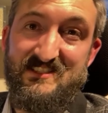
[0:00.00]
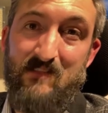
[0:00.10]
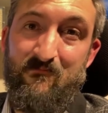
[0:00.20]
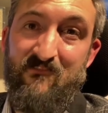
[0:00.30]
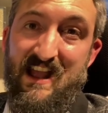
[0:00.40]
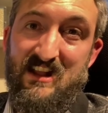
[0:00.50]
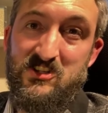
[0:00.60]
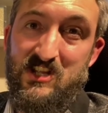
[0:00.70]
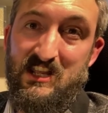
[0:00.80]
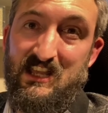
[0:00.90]
In fact,
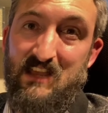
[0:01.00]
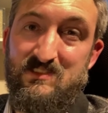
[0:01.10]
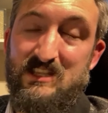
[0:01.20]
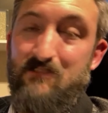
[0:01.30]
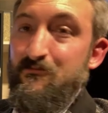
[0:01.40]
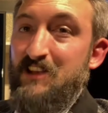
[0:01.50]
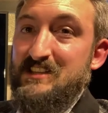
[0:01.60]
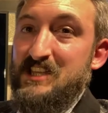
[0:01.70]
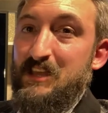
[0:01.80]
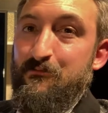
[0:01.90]
she gives
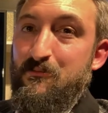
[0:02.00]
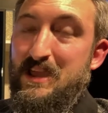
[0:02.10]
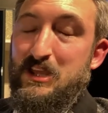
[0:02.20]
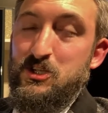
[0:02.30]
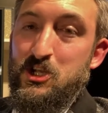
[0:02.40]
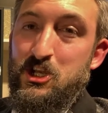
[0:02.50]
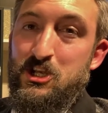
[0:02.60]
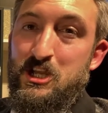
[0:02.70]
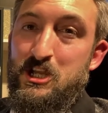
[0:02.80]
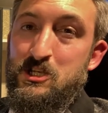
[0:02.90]
conflicting information